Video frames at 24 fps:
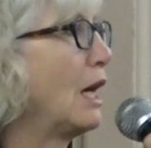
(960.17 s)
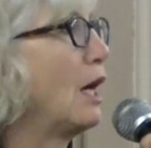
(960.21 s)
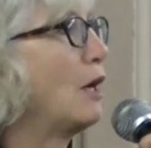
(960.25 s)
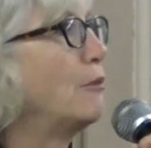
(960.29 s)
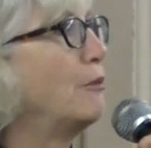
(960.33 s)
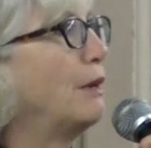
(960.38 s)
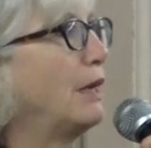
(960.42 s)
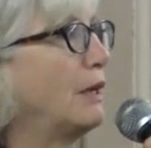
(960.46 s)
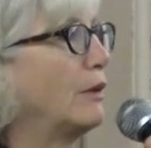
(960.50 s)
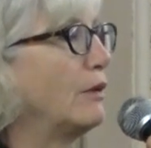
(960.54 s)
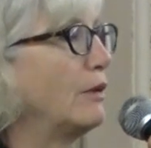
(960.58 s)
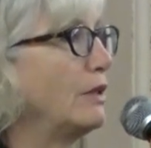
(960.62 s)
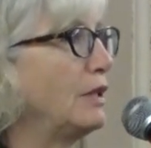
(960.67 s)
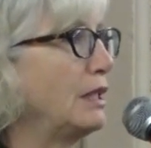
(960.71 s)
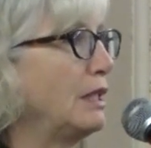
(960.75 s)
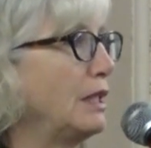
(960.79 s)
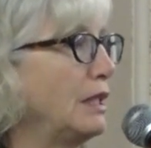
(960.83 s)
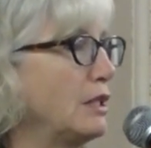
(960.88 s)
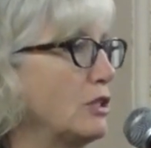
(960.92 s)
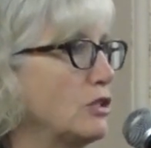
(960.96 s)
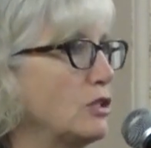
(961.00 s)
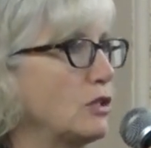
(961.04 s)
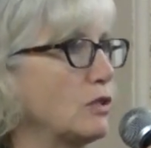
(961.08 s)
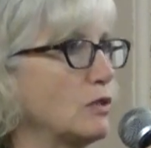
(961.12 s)
about
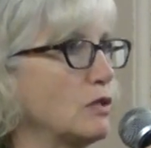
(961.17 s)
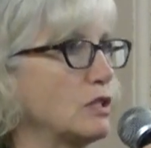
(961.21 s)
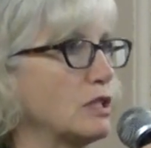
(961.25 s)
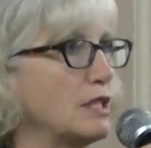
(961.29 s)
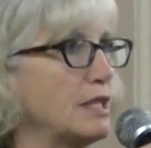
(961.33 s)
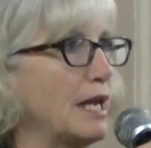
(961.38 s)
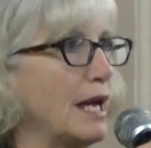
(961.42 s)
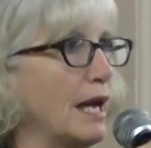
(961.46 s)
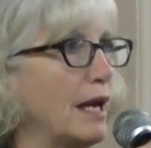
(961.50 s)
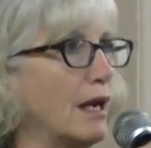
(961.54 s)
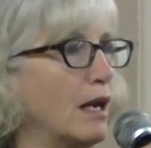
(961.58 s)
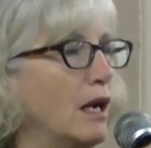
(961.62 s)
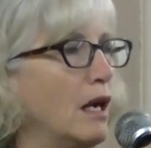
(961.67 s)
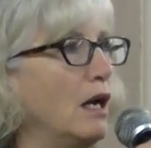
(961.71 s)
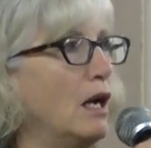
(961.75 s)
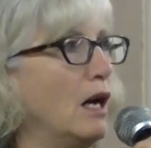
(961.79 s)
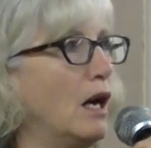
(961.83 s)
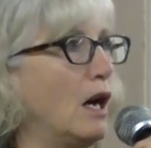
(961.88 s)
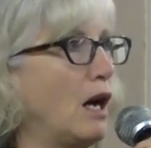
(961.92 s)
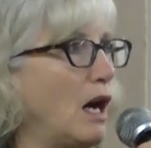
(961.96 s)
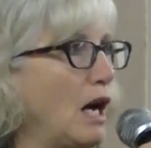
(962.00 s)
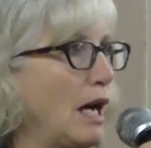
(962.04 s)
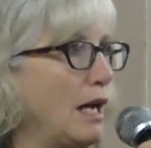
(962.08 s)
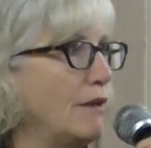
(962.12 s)
the issues that
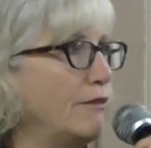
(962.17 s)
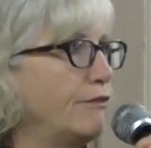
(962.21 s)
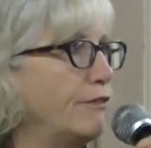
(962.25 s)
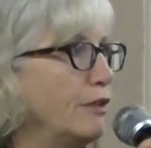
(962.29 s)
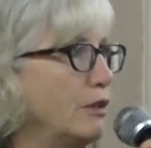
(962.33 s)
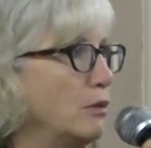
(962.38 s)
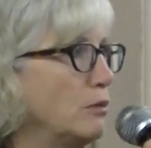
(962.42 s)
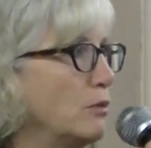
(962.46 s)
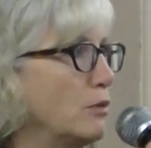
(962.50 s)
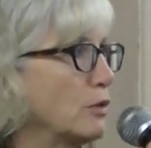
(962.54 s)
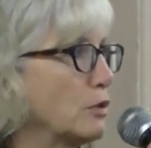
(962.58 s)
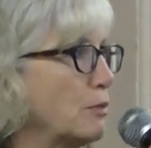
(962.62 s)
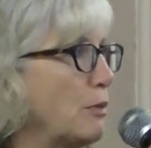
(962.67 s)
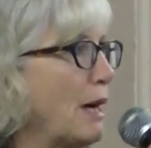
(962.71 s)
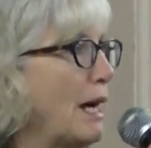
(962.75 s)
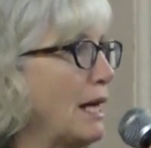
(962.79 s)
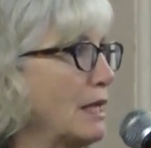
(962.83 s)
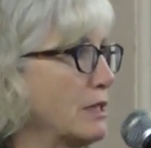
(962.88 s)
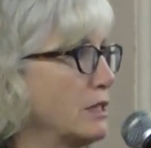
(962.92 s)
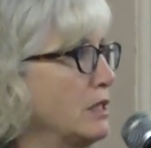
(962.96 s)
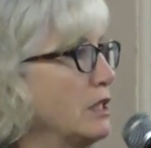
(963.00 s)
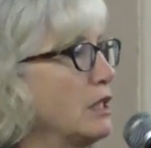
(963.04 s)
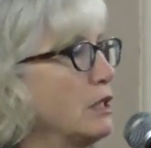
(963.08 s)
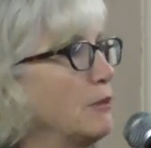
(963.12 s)
I feel most
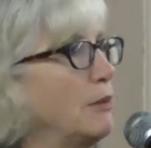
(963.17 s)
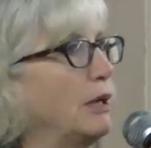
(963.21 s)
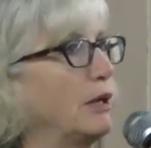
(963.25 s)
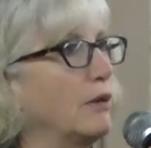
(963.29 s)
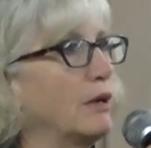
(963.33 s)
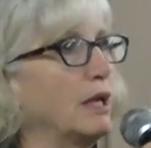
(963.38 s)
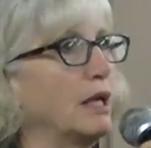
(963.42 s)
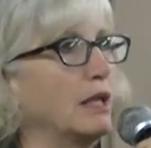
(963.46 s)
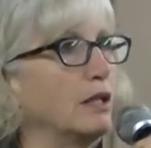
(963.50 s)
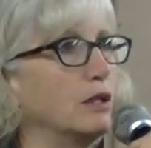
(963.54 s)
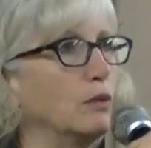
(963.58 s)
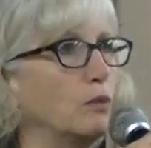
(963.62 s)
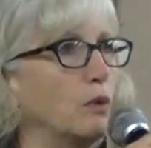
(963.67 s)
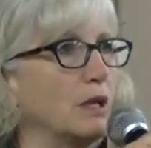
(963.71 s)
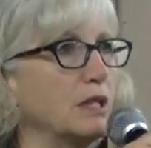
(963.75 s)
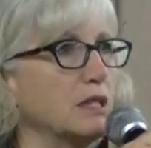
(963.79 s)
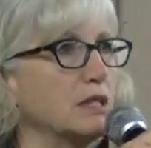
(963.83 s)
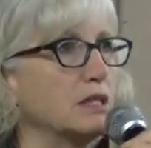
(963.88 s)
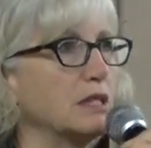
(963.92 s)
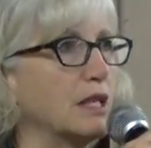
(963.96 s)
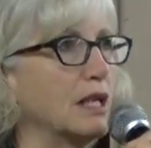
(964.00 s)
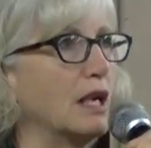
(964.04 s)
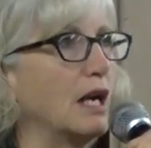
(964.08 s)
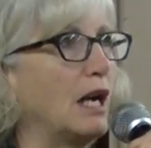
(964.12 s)
passionate about and the
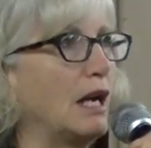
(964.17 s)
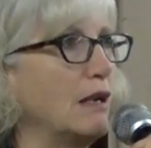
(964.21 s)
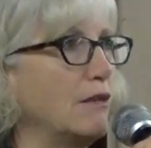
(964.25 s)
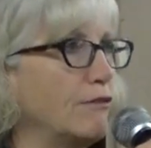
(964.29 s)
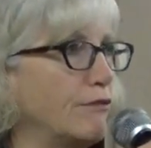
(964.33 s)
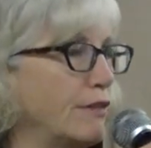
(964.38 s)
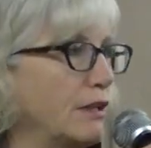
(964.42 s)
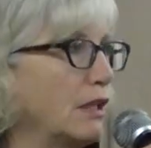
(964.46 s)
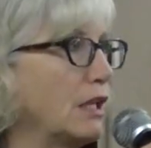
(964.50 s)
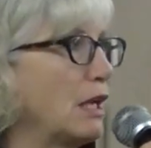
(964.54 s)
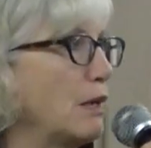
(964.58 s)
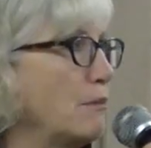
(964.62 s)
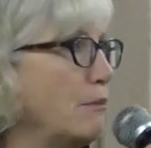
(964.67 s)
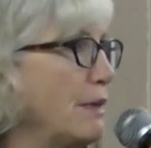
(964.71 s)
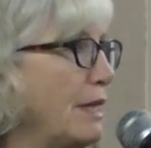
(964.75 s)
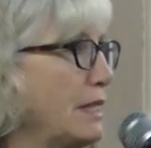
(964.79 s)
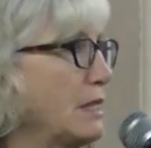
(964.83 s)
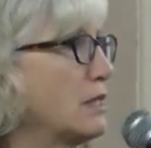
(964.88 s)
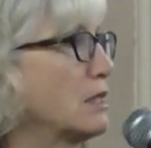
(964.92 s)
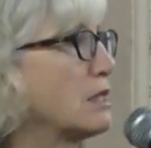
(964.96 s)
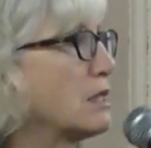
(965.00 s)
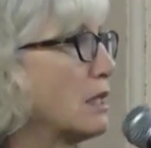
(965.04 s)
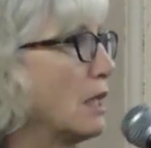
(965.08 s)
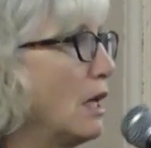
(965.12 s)
ones that I feel I'm
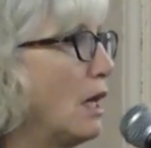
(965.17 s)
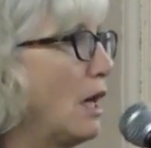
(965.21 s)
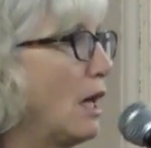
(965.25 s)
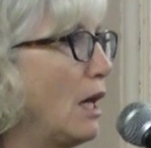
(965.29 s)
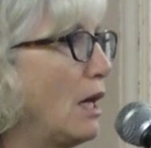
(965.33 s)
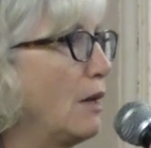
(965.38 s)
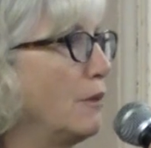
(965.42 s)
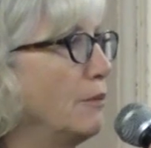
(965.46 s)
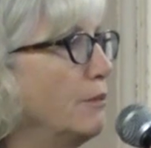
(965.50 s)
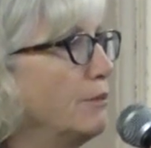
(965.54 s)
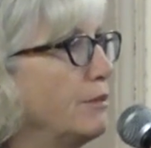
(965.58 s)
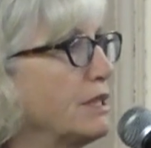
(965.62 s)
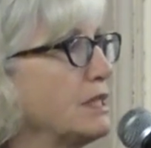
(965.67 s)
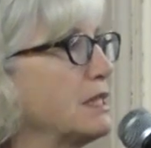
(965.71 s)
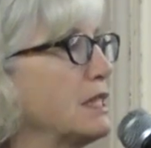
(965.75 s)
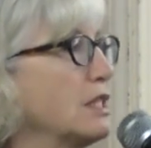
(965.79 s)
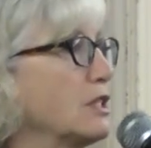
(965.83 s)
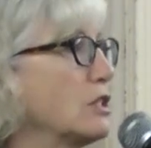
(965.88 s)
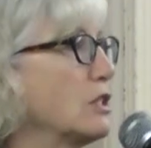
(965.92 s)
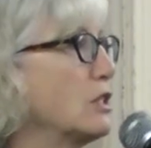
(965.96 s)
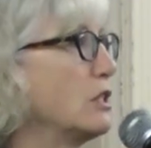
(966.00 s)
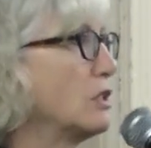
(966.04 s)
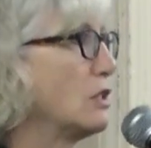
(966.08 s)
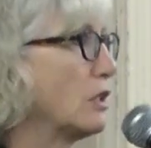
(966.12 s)
best
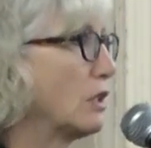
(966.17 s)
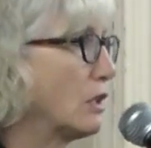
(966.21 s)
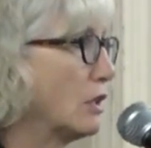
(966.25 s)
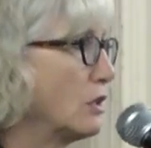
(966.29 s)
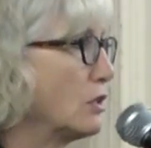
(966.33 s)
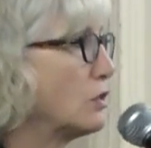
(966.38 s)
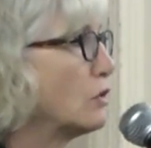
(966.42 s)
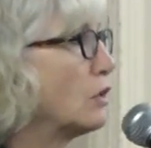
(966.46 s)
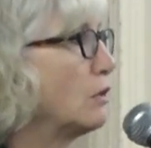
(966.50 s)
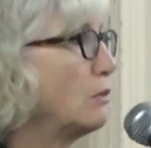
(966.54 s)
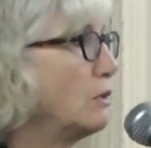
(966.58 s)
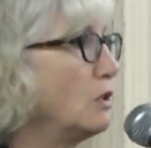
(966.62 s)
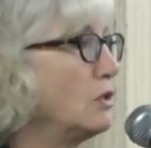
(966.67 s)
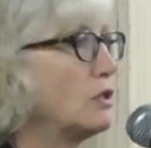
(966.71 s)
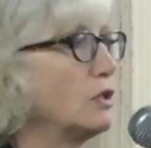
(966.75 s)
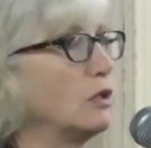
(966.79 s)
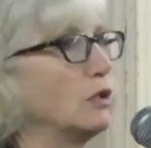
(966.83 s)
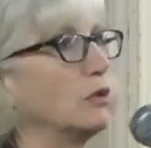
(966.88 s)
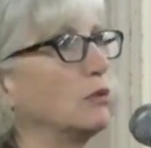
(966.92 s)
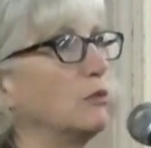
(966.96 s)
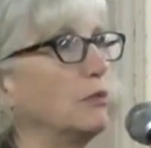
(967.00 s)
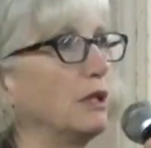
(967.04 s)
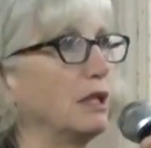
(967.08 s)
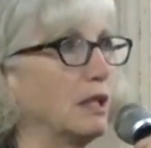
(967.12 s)
positioned to contribute
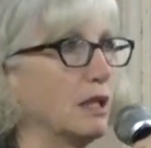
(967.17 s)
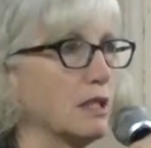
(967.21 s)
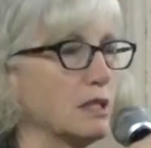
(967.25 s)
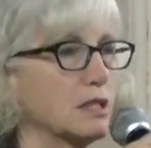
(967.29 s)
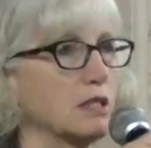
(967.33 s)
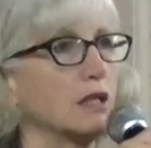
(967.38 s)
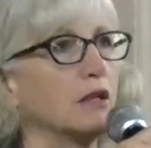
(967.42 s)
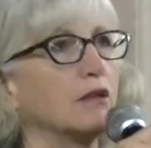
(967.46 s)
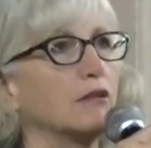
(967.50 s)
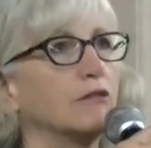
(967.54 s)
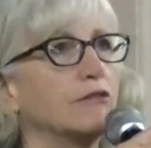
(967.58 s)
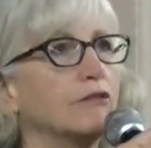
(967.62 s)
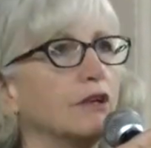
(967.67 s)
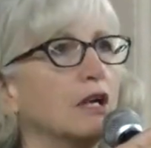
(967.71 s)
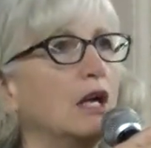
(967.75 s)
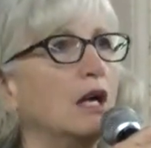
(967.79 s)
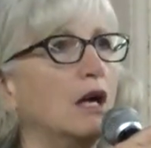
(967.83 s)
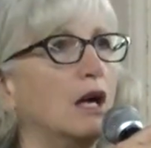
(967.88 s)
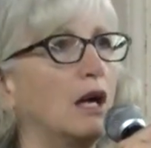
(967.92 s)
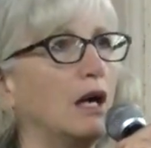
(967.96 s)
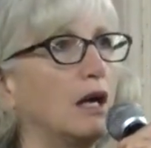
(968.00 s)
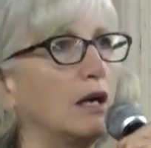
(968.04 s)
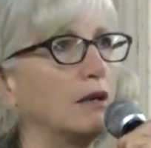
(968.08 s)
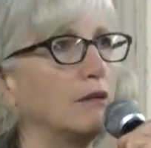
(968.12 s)
to because of
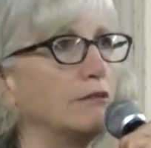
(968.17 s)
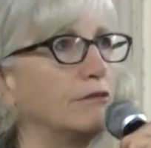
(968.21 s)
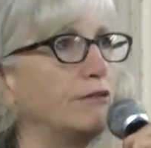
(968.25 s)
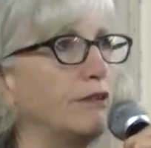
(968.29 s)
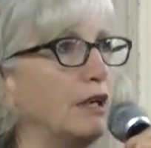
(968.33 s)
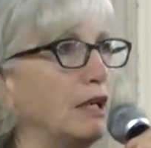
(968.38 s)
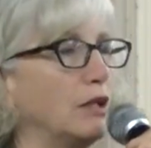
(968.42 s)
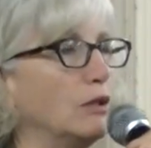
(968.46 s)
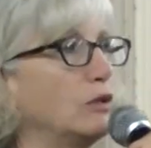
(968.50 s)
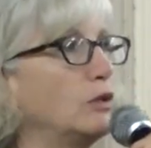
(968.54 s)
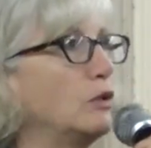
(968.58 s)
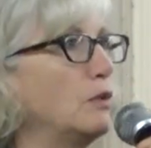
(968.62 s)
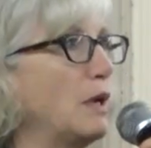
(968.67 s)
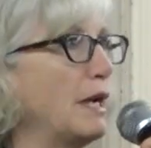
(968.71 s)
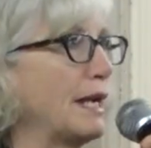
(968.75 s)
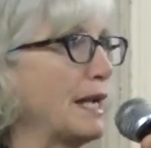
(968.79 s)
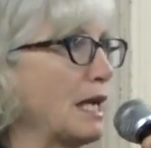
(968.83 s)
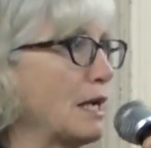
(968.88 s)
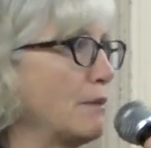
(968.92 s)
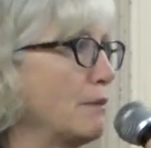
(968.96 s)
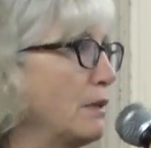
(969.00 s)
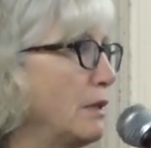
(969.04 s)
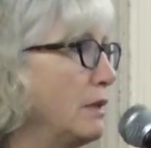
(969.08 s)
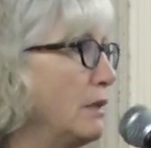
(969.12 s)
who I
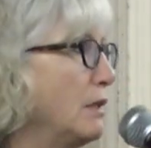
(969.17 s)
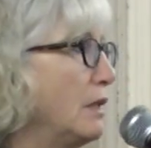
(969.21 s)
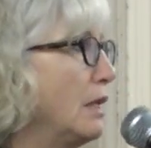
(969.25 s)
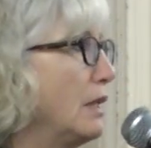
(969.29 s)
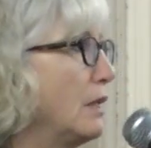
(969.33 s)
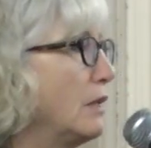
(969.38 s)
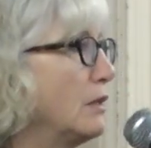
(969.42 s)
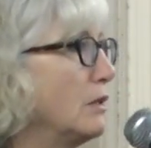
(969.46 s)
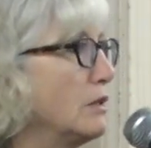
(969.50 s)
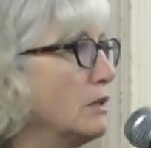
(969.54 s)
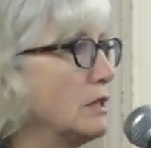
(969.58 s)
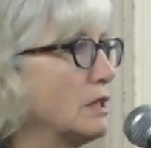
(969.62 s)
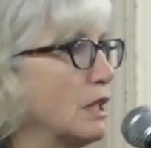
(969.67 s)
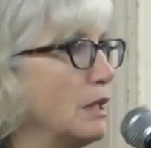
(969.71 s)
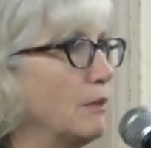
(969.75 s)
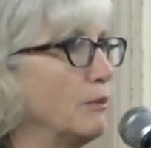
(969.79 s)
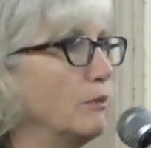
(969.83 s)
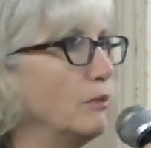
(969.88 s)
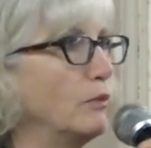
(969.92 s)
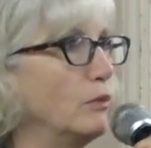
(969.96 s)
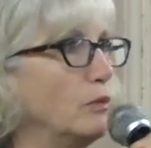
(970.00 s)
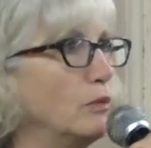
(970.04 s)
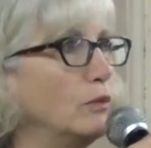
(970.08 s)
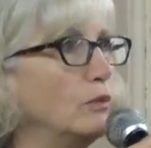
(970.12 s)
am and
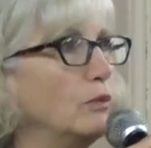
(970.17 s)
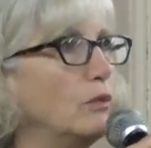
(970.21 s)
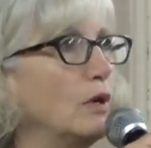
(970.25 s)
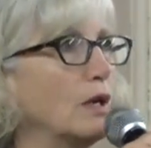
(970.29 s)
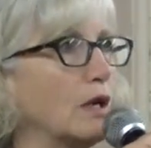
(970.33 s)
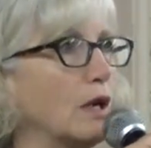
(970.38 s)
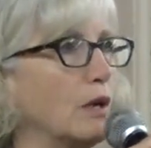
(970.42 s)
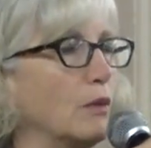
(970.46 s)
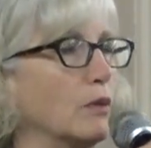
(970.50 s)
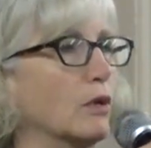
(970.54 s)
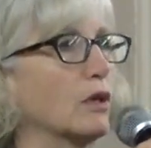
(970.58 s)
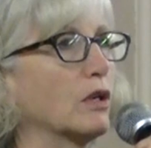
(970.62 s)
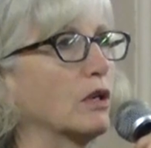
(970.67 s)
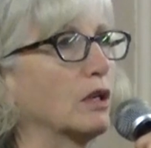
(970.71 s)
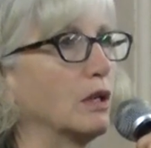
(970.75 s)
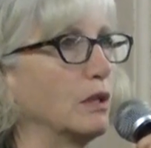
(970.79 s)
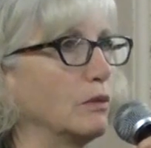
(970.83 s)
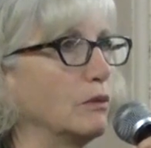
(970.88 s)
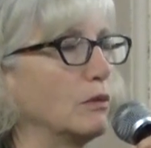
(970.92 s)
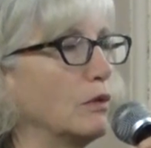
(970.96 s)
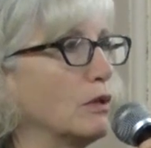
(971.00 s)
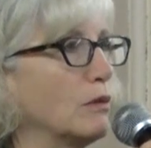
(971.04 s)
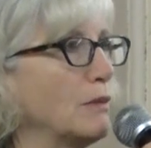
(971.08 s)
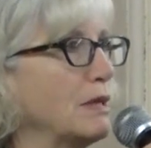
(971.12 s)
where I work
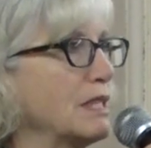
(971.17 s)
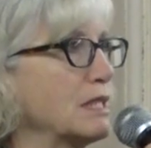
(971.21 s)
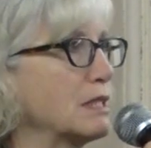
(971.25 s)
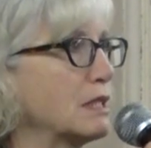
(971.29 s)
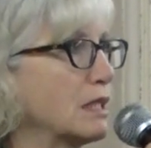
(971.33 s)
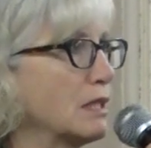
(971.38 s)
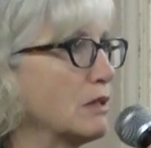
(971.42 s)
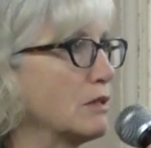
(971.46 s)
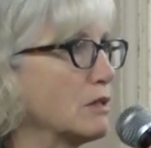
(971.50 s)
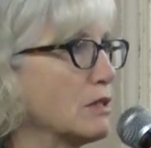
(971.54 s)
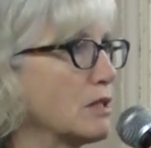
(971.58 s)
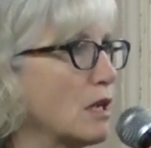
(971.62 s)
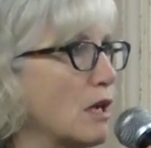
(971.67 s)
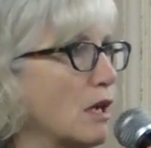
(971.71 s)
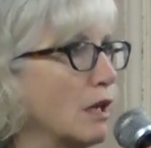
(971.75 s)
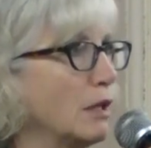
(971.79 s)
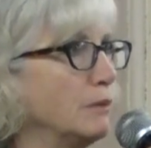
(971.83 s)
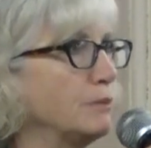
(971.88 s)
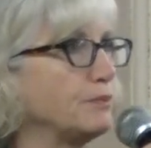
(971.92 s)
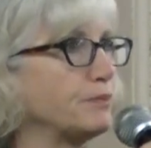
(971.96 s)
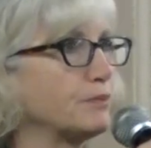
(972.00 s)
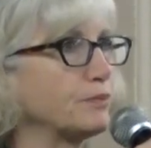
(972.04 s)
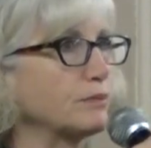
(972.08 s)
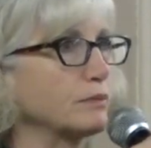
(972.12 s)
and where my skills
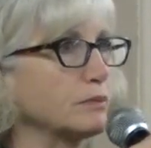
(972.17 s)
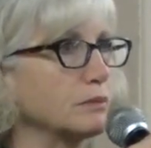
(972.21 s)
are.